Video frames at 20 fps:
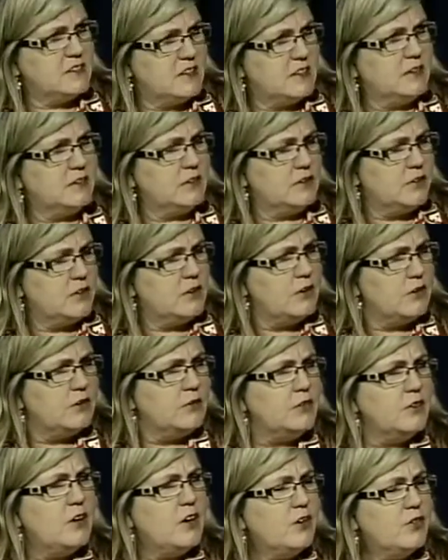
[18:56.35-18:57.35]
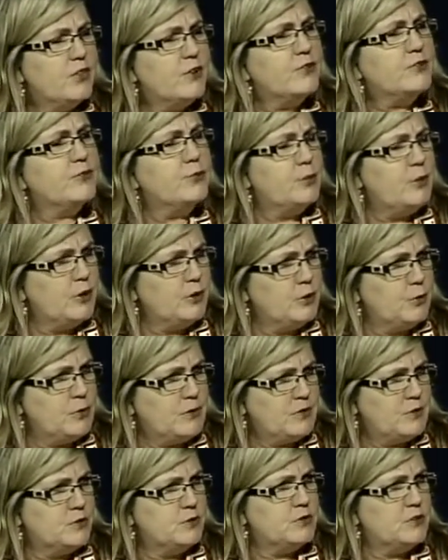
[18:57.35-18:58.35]
and they're familiar
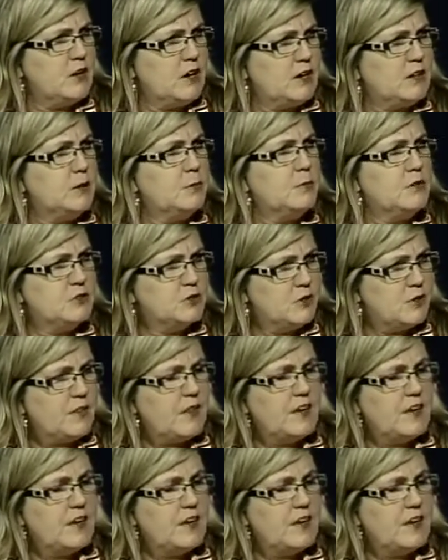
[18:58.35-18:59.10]
with those documents, so they